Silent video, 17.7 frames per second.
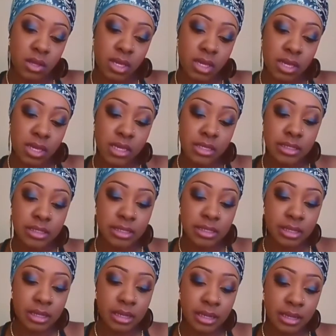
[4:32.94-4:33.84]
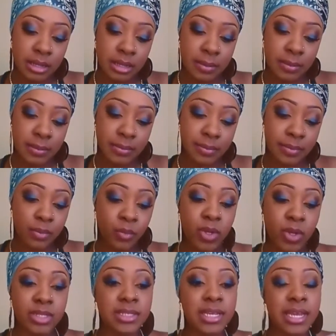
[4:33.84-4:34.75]
It's
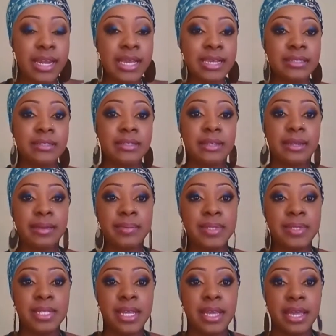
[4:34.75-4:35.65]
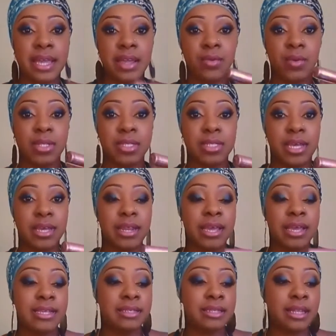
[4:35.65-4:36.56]
one side has the lipstick and one side
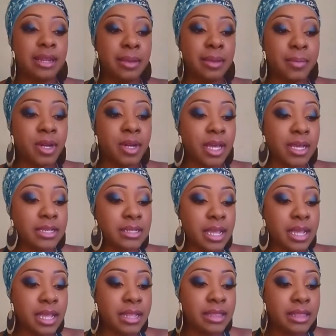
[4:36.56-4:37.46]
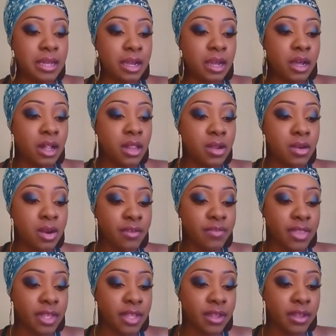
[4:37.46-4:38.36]
has the lip gloss, and the color of
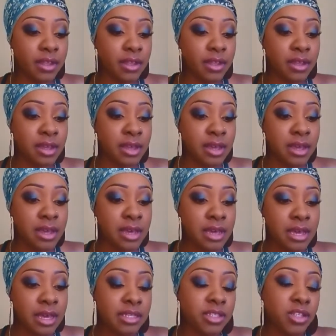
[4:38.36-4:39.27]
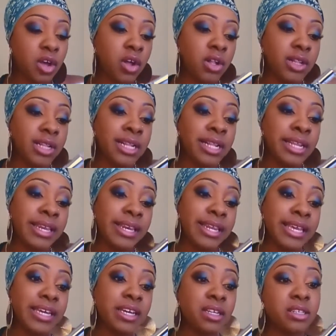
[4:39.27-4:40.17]
it's called
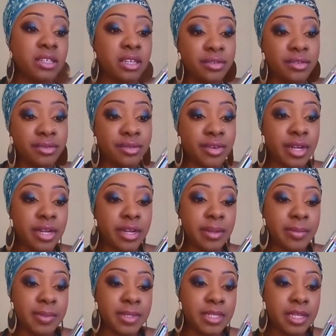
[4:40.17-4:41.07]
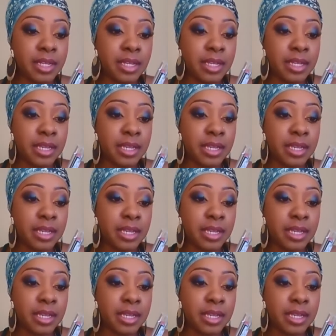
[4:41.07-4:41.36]
Clinique Different Lipstick.